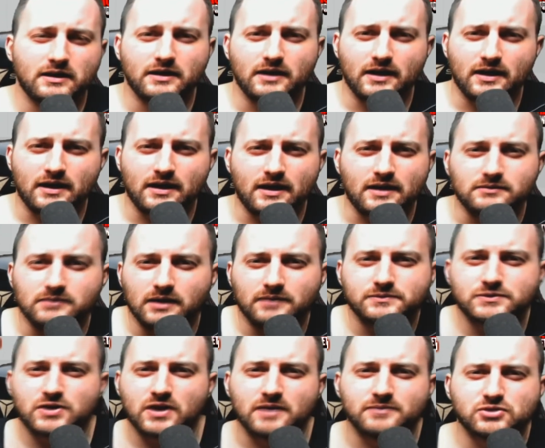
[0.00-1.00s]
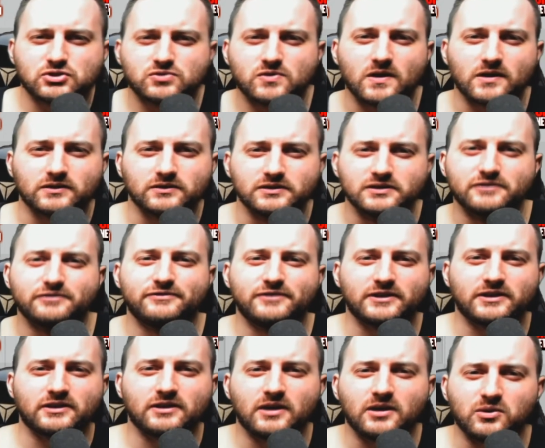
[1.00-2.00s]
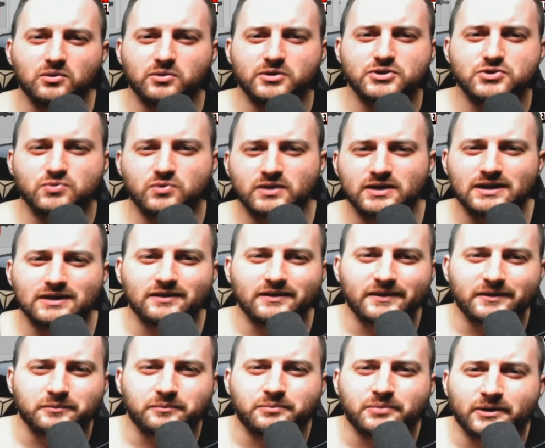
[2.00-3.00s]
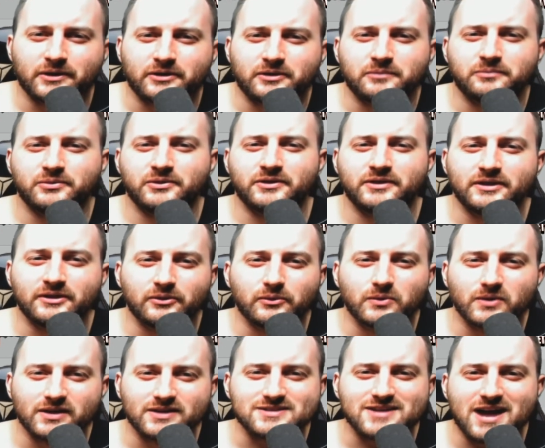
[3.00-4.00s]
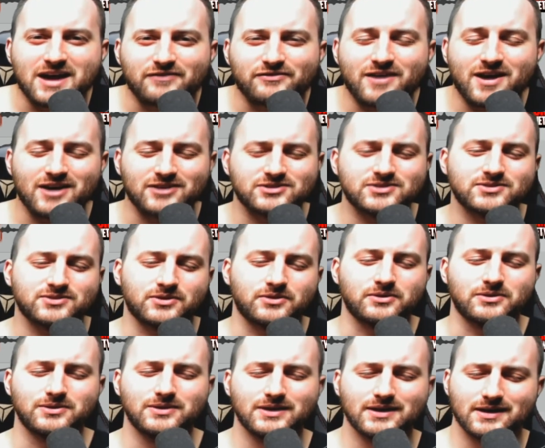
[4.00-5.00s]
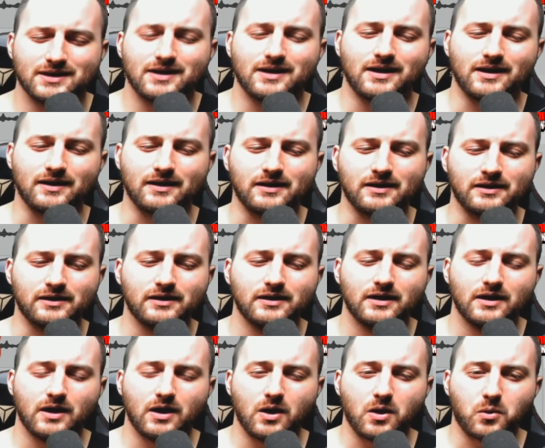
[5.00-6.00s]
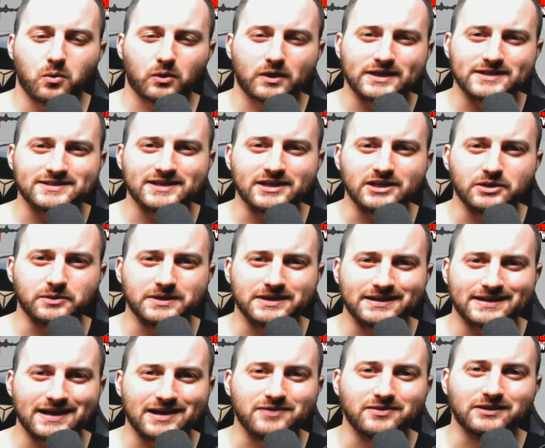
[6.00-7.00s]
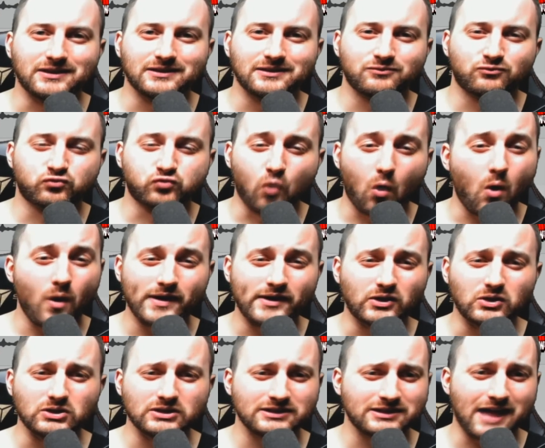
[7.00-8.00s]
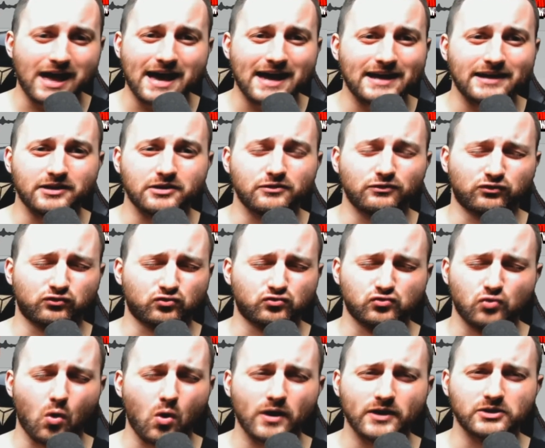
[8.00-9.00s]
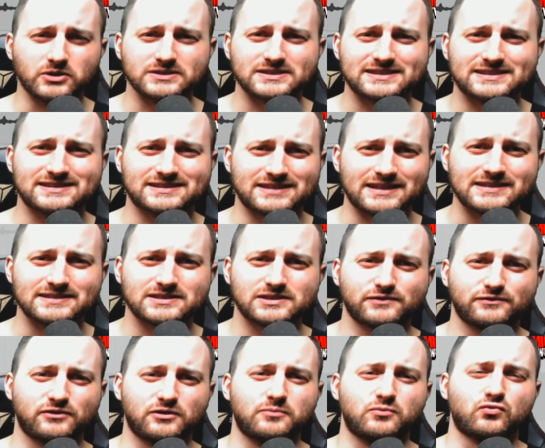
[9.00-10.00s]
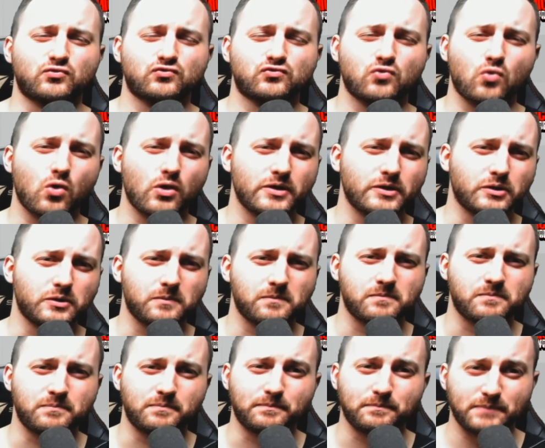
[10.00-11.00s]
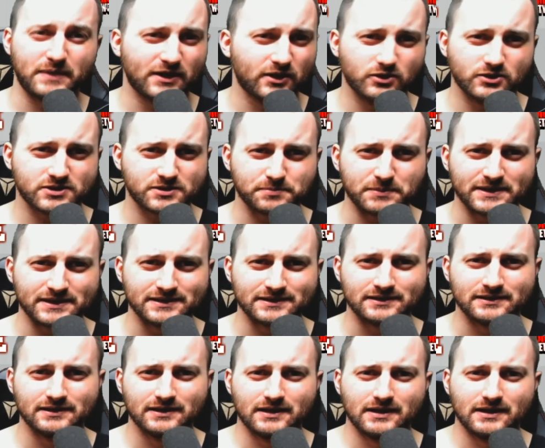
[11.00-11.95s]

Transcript: I'm struggling to figure out which one I like better, but either way, it's half-ass. So we're continuing down the royal line of royal scents from Royal Beardsmen